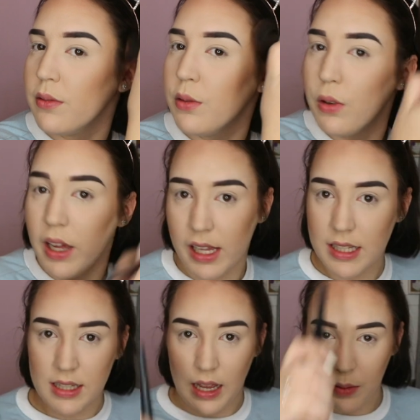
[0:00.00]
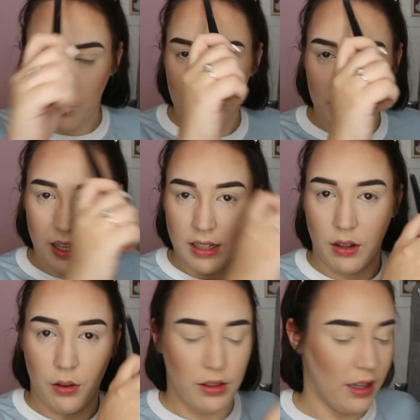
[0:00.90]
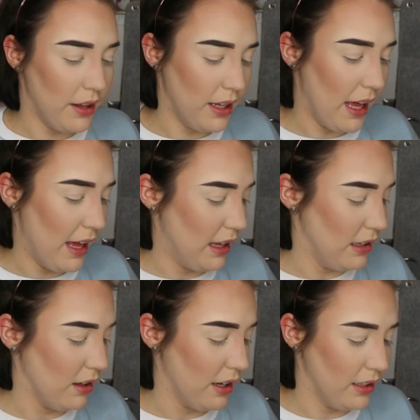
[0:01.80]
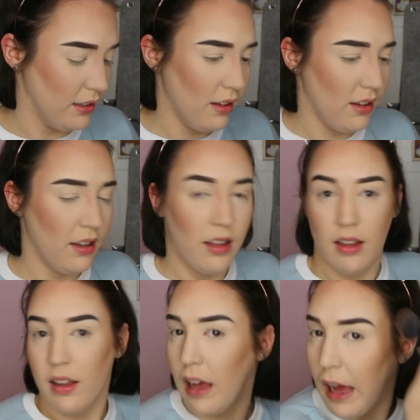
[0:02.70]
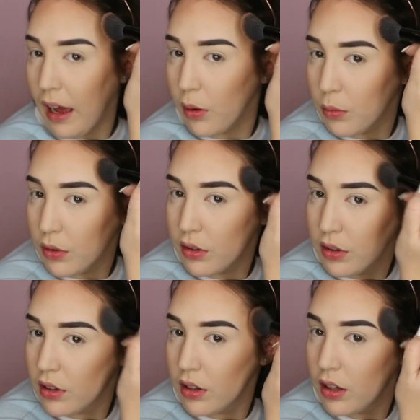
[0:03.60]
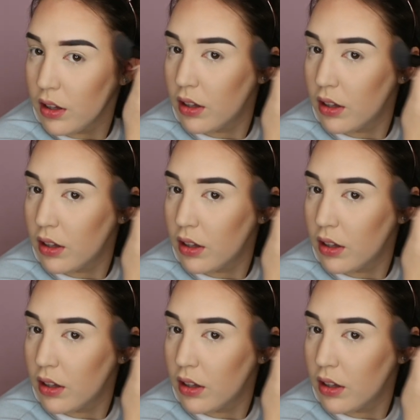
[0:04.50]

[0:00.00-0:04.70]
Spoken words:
forehead and working on the hairline outwards.